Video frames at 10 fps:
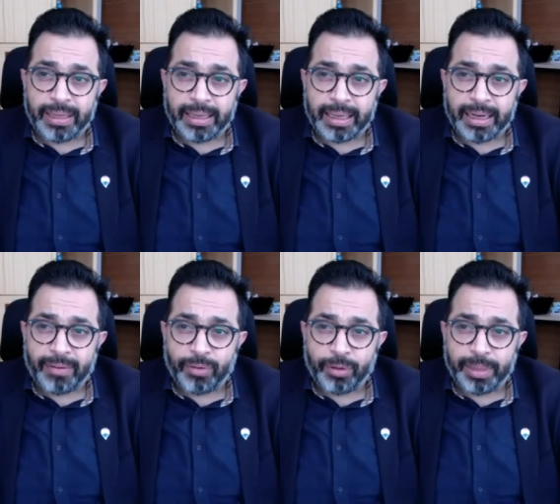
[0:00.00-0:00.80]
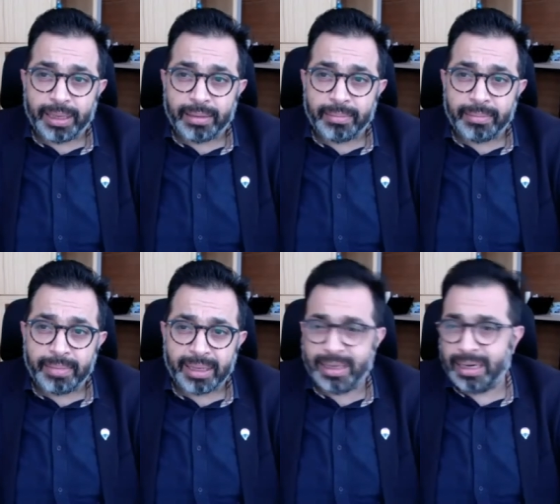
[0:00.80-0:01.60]
that India would be
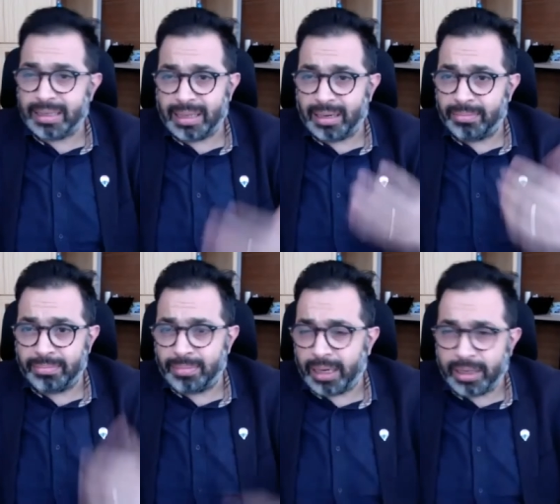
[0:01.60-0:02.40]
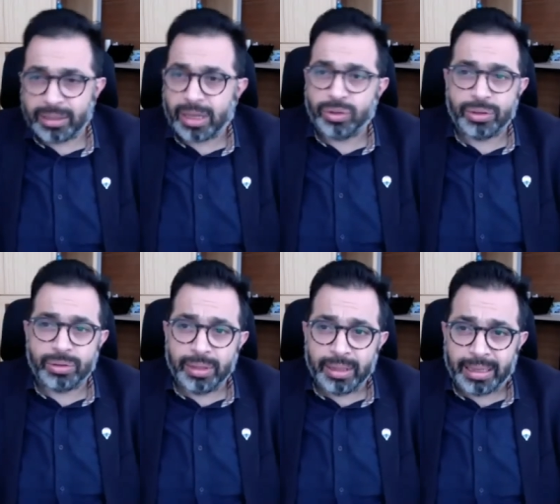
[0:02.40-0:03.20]
nothing less than a hundred thousand
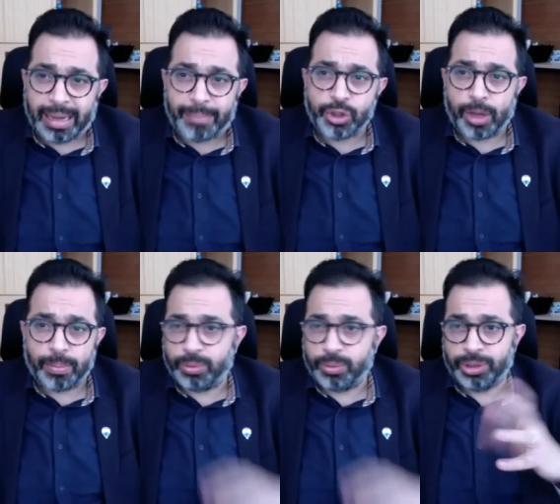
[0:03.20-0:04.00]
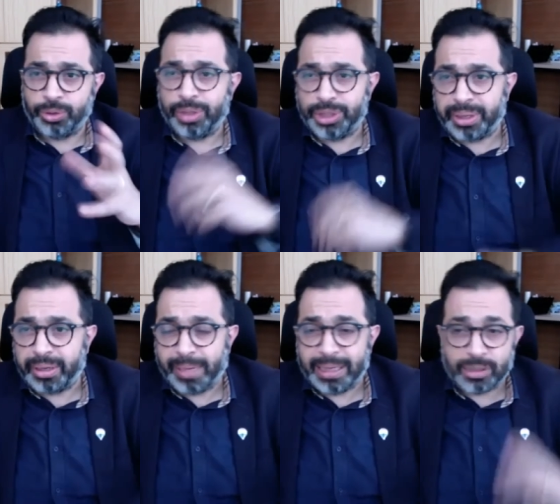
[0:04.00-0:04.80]
chemist shops which are doing
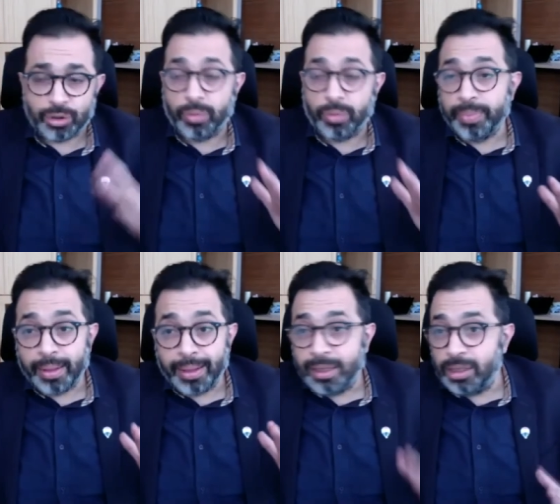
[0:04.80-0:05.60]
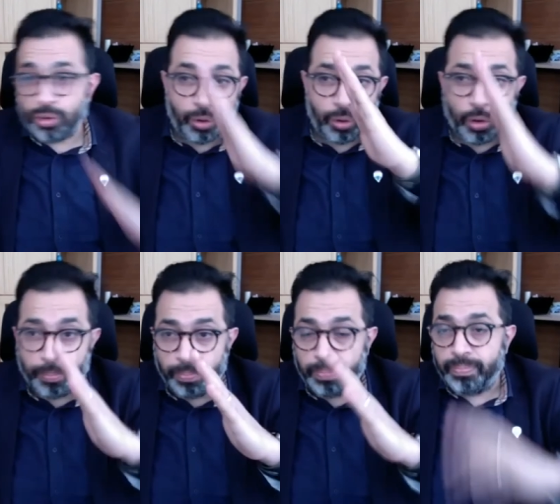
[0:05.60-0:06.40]
generic medicine. So it's going to
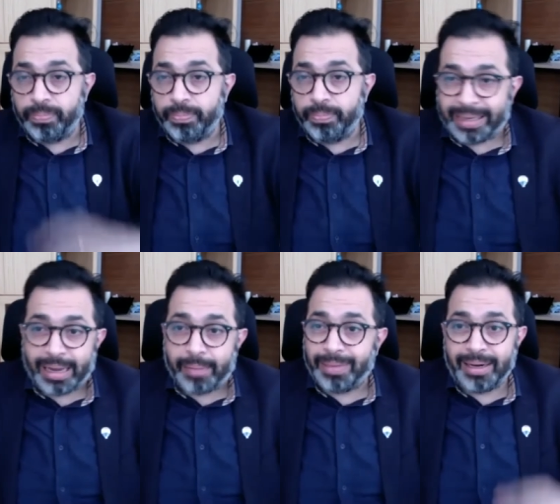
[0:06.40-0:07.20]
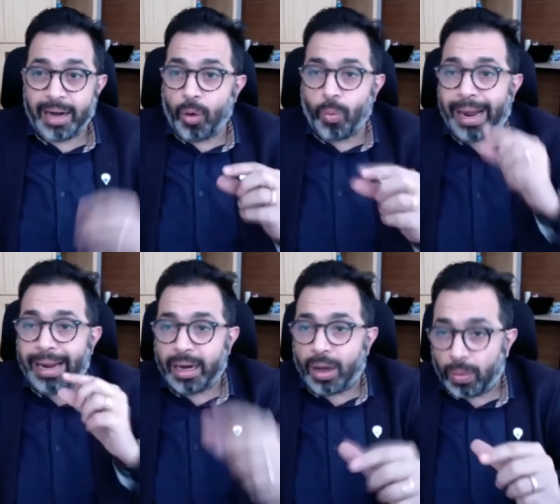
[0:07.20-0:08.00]
go big time. But now,
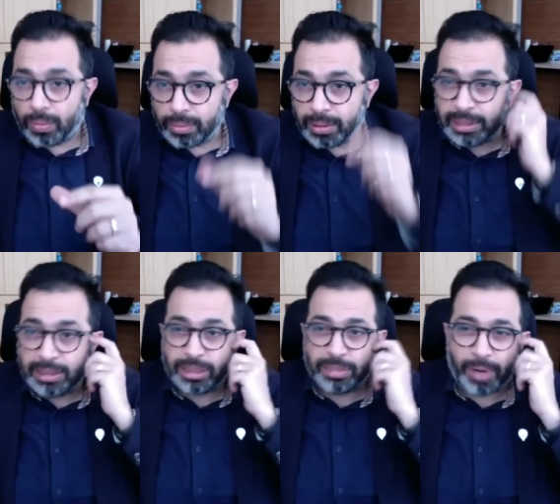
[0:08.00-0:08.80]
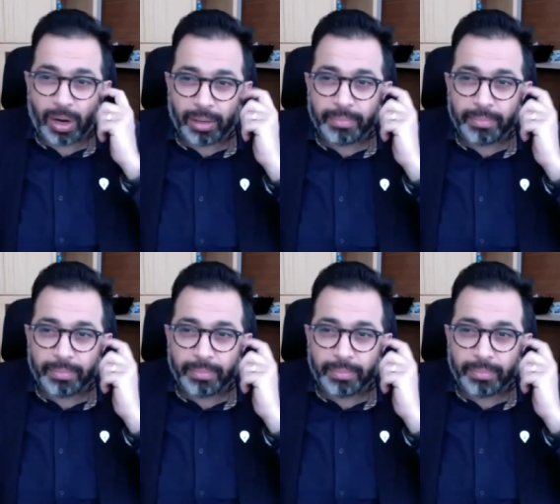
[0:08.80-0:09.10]
why now? It's just about